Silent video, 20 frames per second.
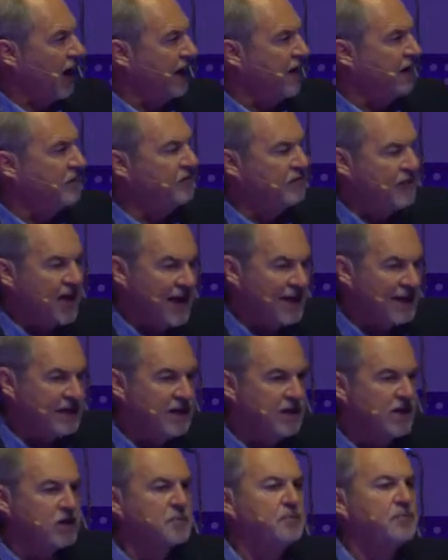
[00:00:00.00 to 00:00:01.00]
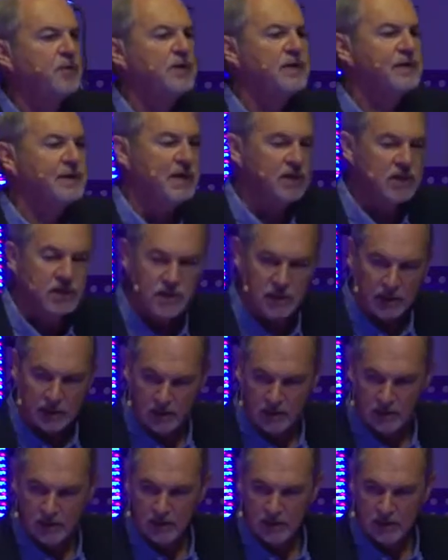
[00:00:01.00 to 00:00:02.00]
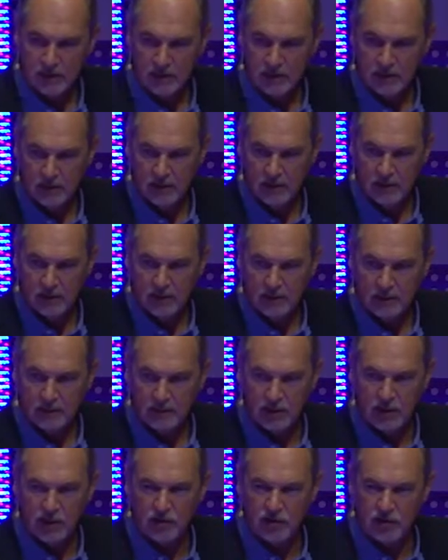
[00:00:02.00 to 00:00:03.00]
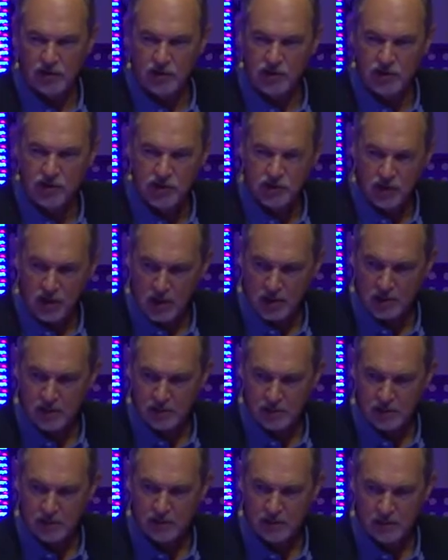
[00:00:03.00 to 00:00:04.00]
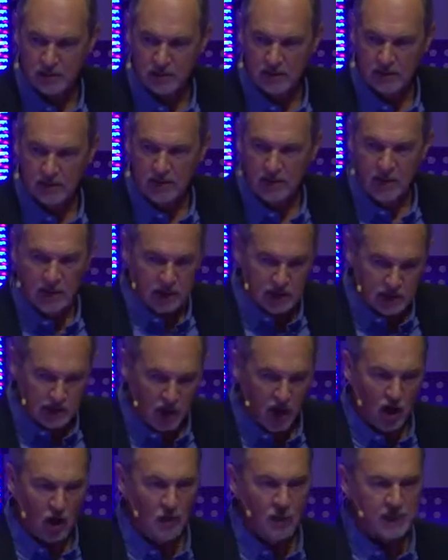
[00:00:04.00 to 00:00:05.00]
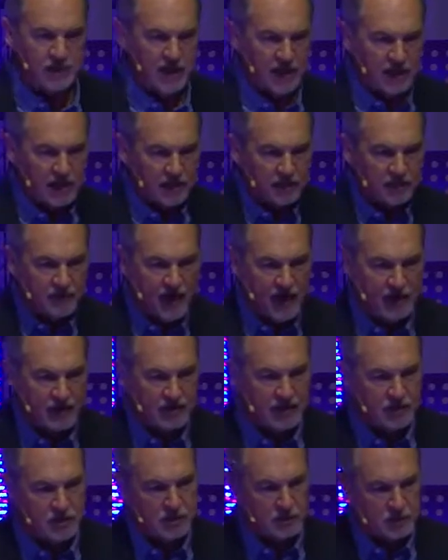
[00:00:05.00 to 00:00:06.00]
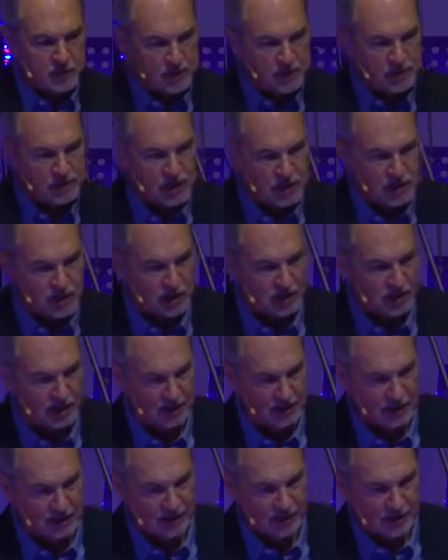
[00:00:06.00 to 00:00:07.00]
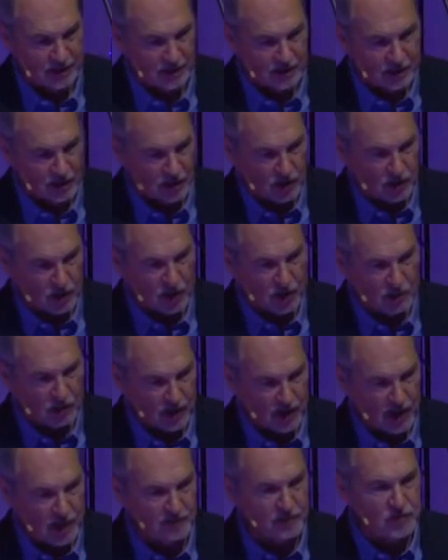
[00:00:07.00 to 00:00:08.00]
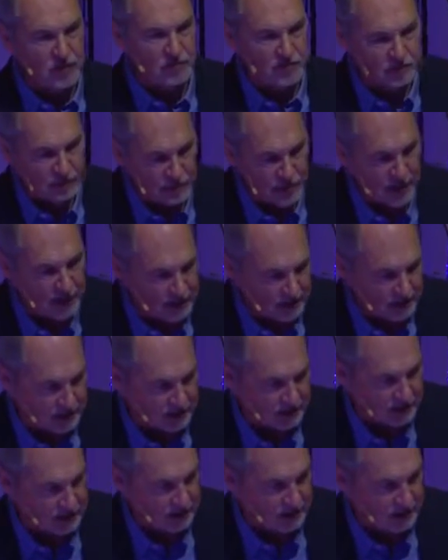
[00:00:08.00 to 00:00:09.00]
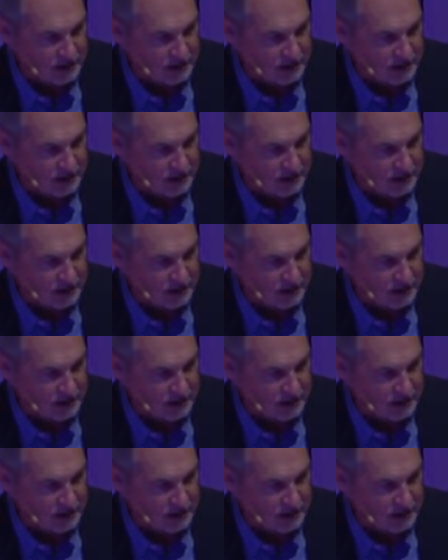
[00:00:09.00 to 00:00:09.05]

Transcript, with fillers: an advantage position because he's short. There's always an advantage position that God will have you find